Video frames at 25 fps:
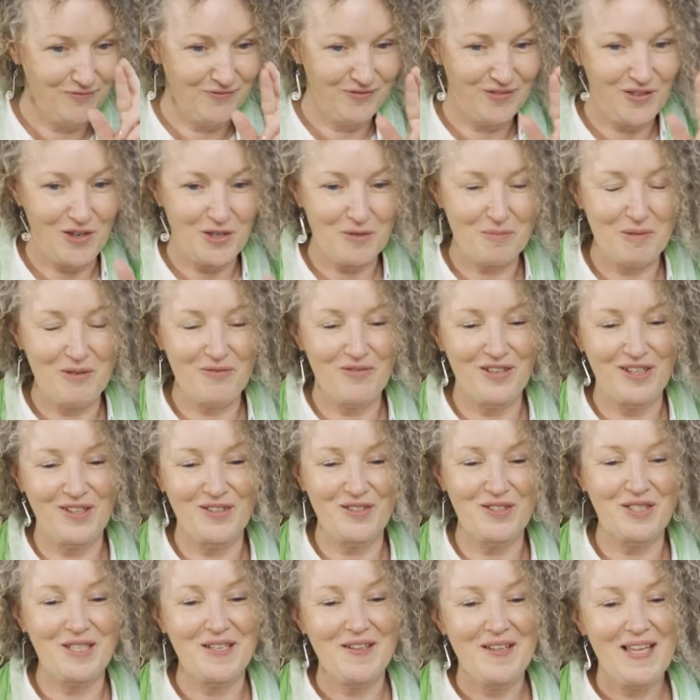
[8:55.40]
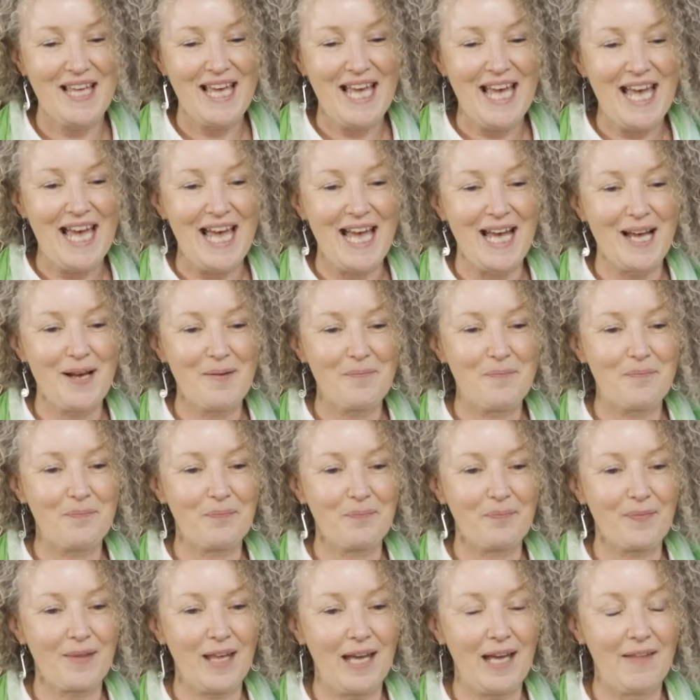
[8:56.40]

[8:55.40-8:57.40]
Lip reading: Cross my fingers, and